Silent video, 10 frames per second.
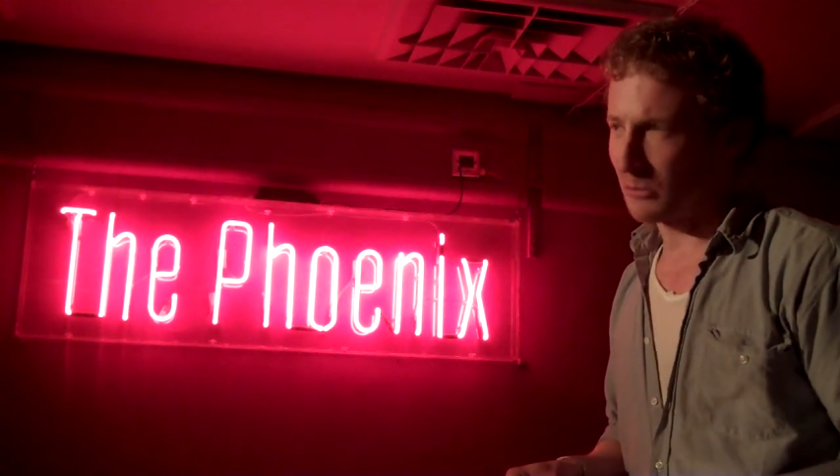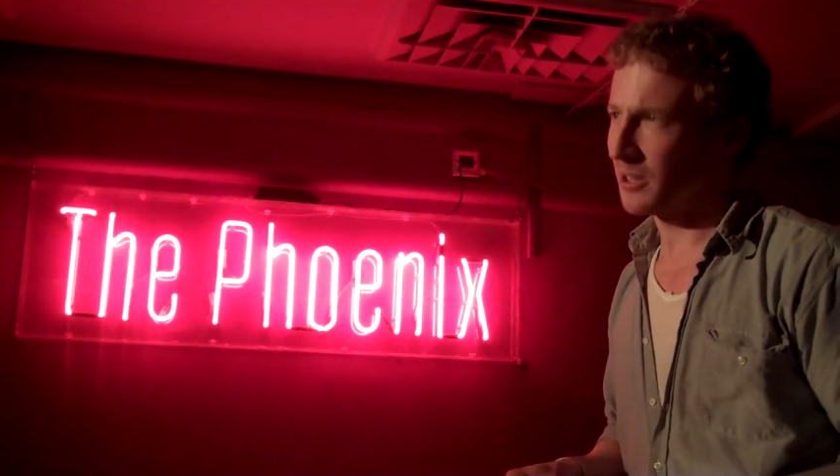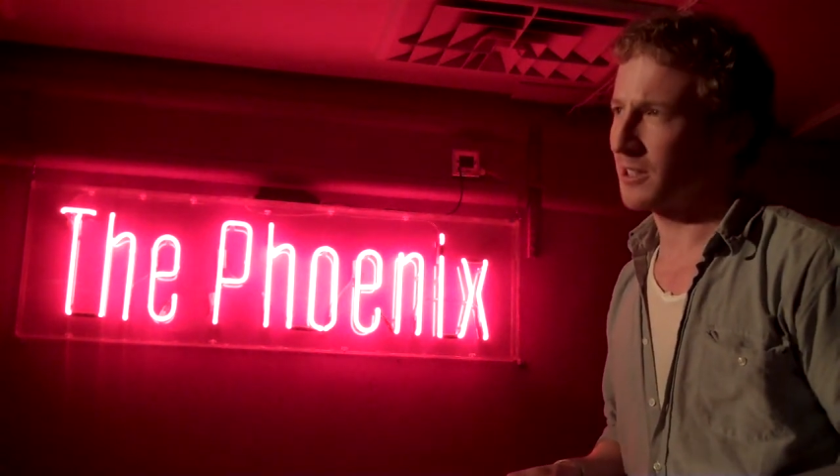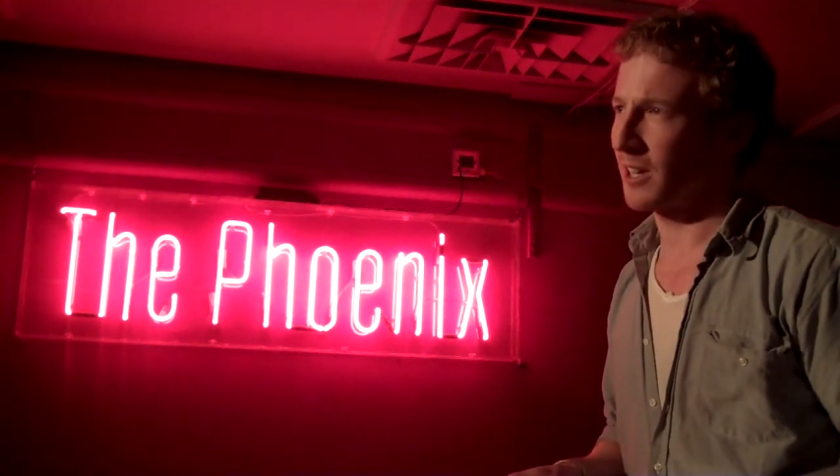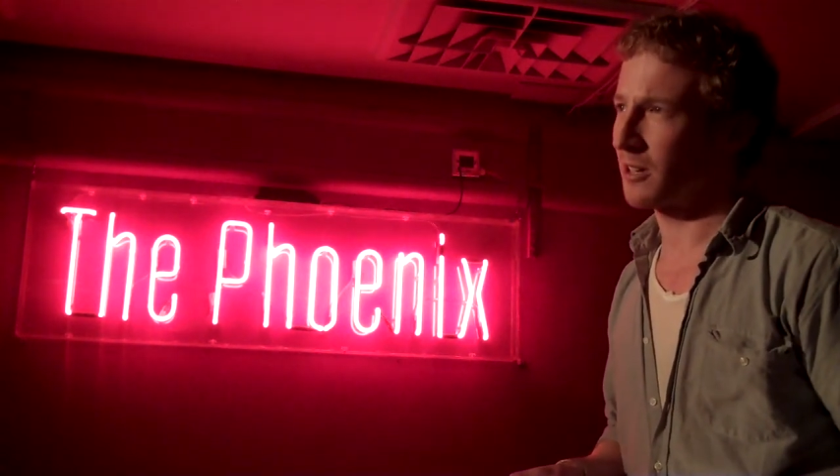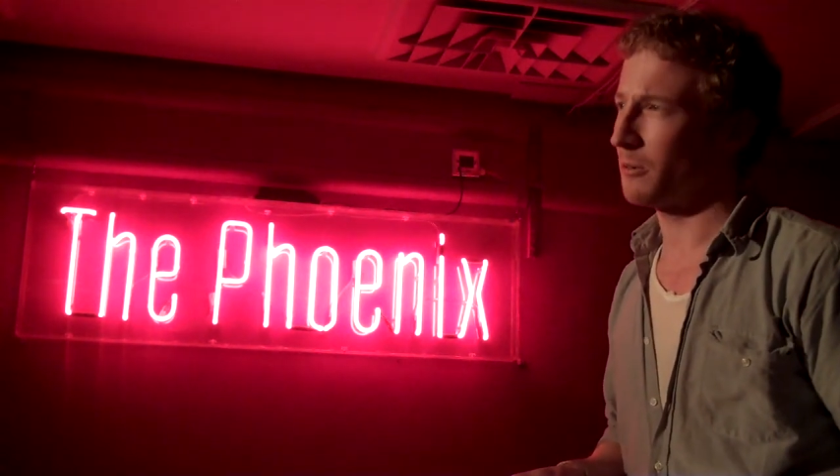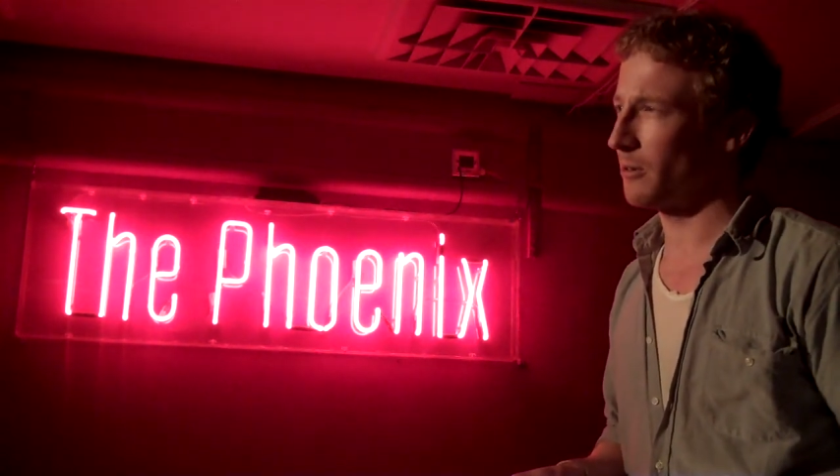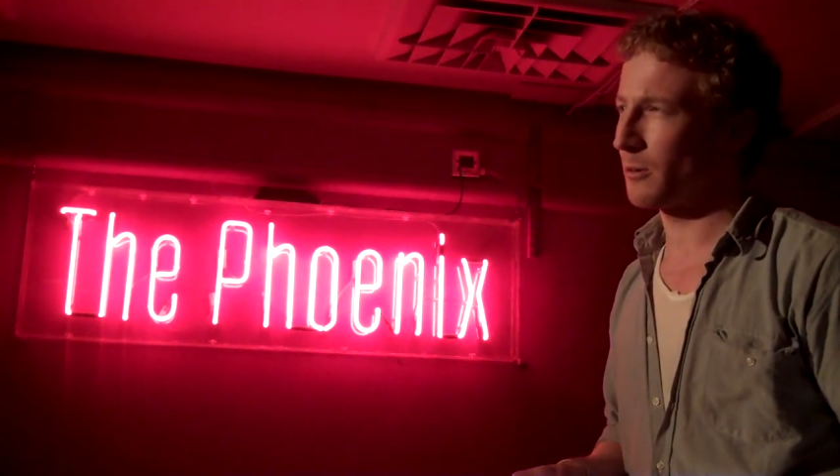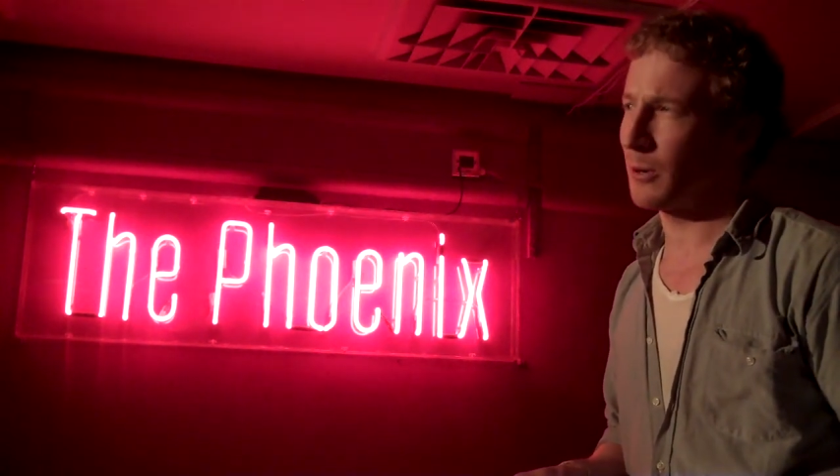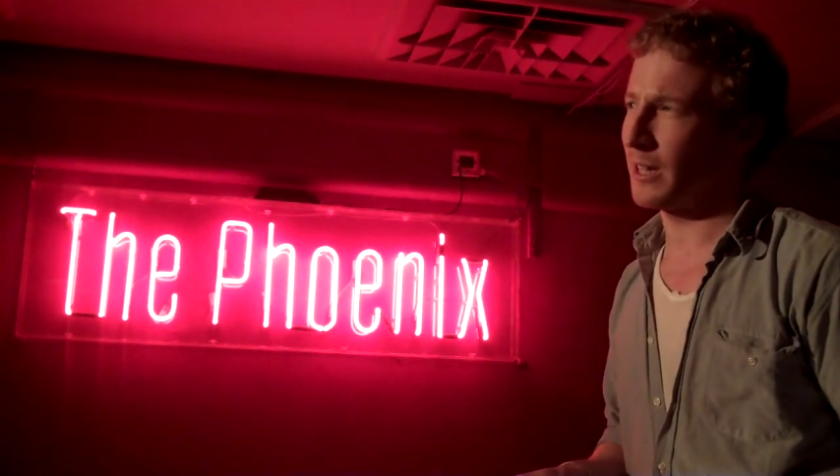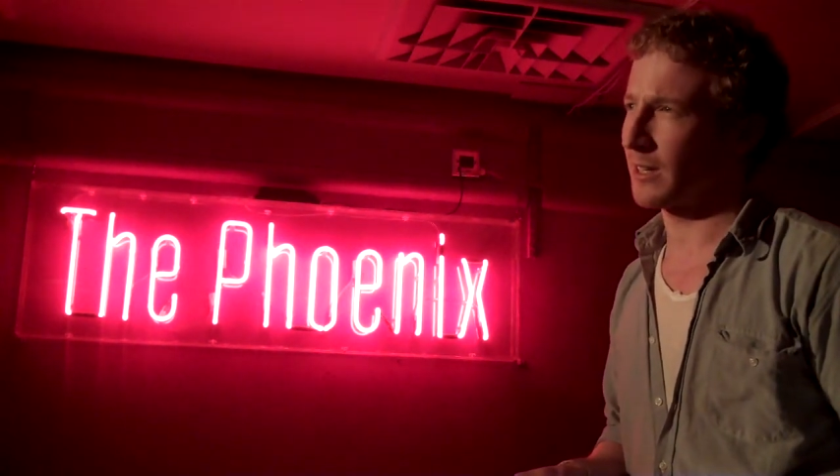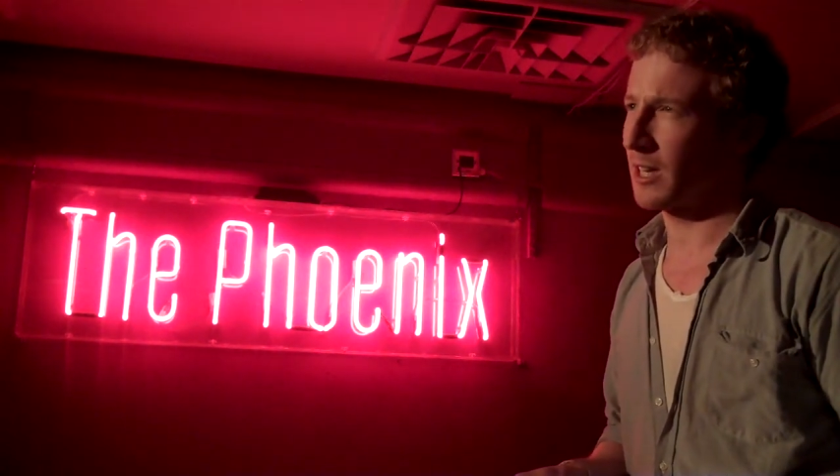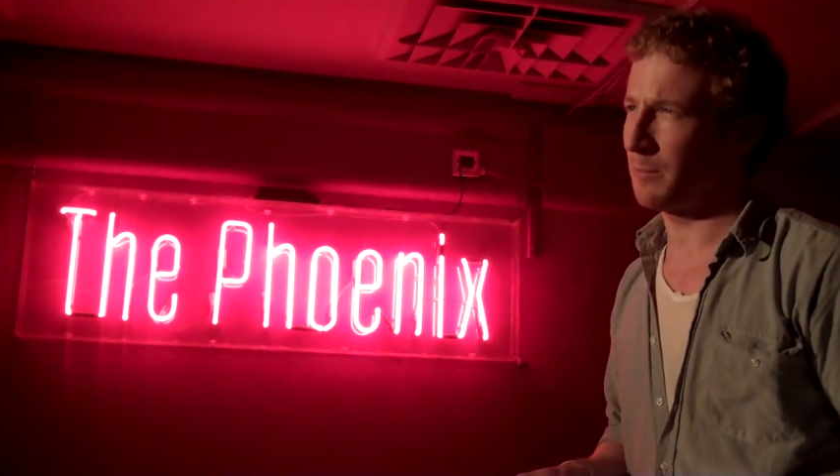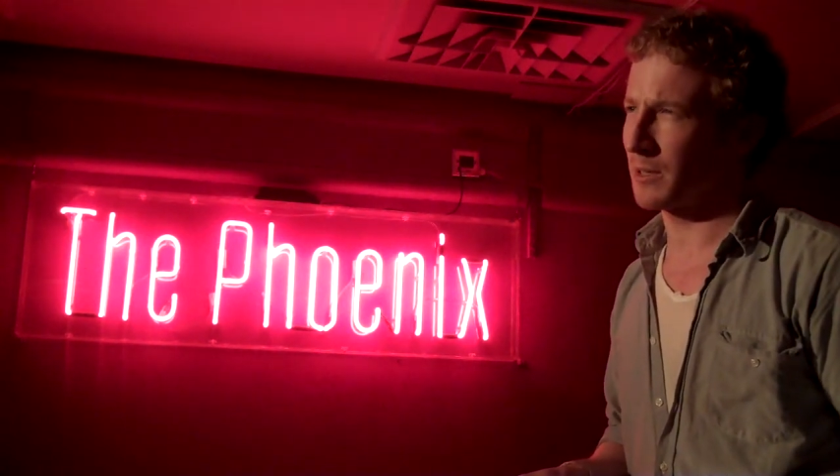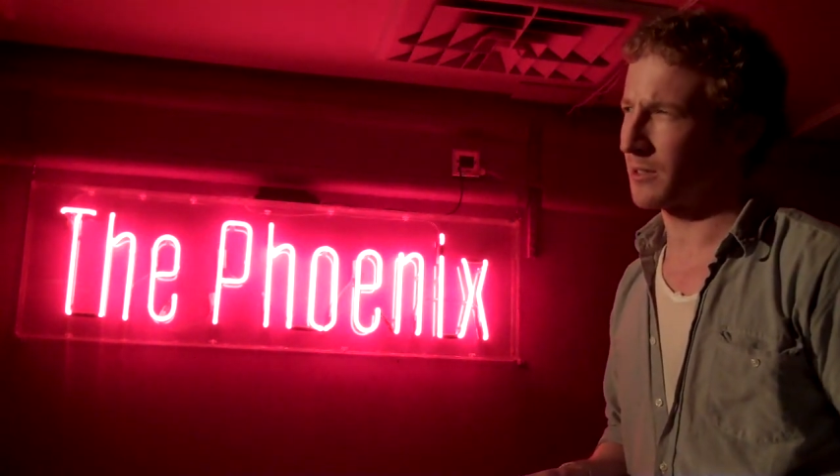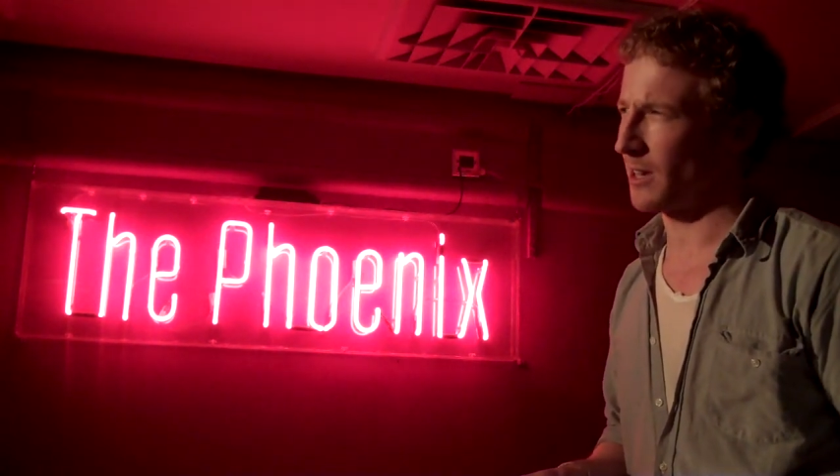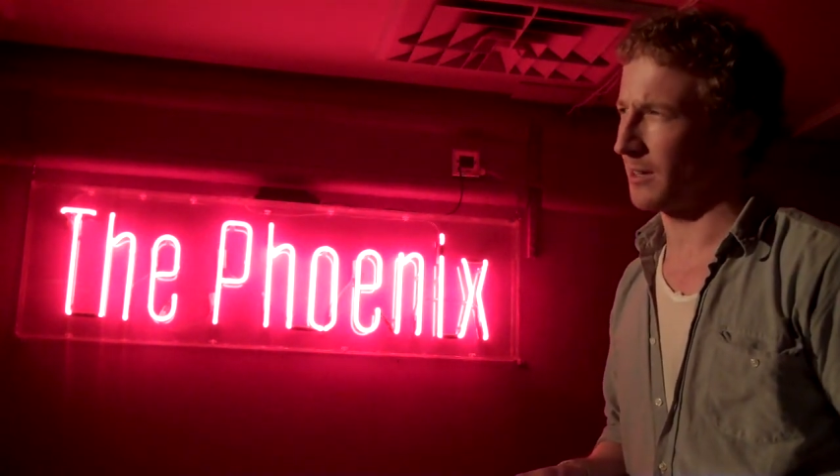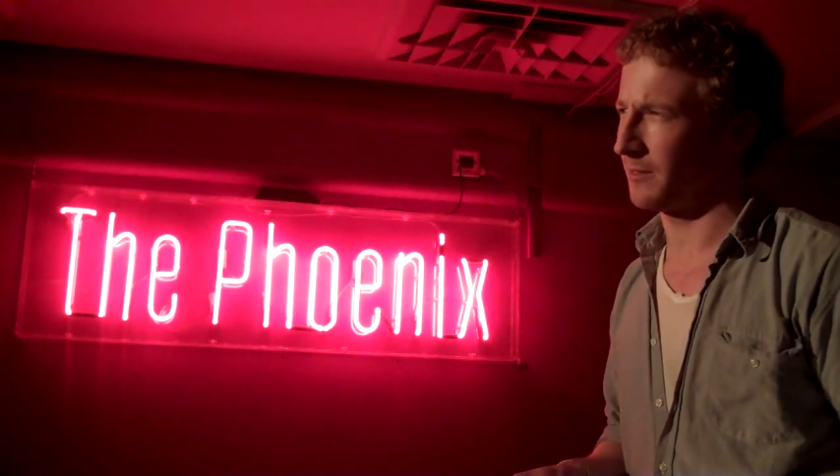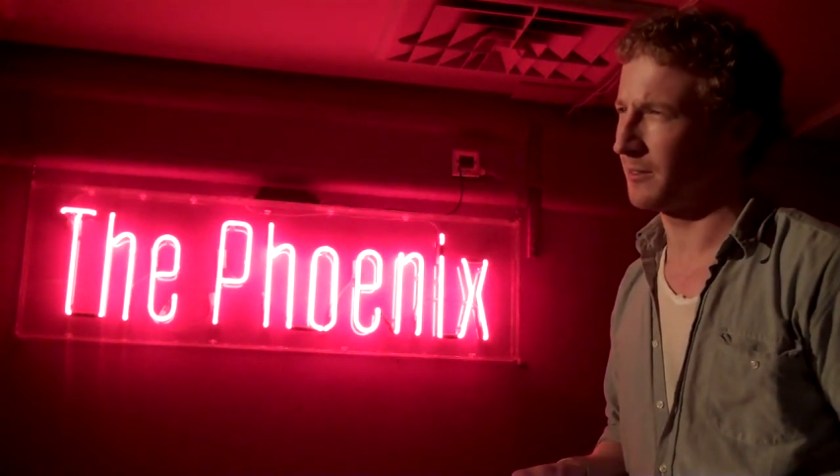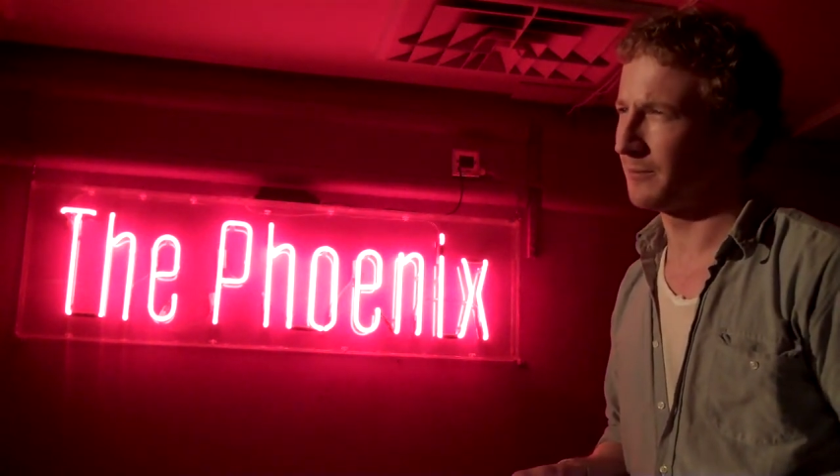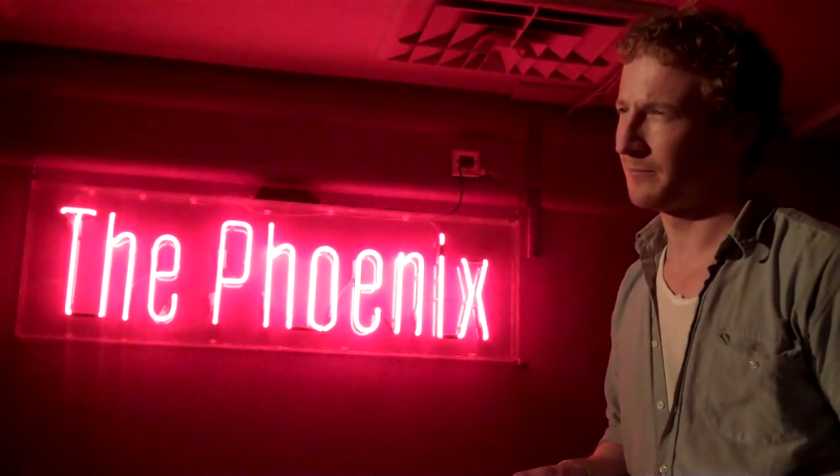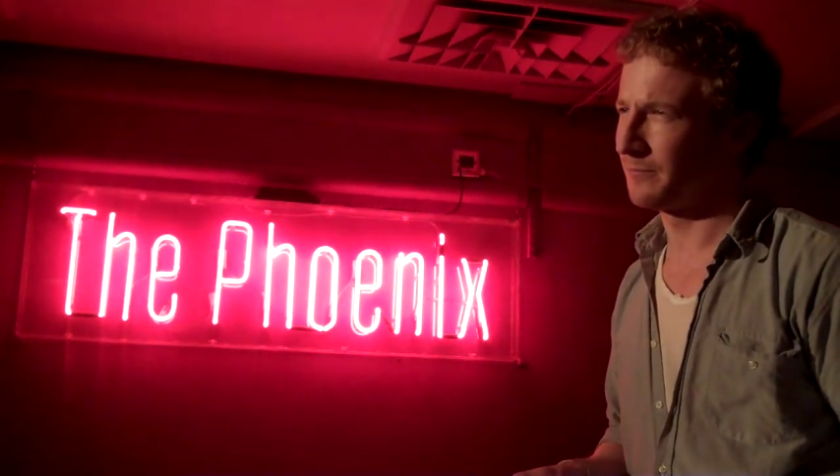I want to take her away and keep her safe.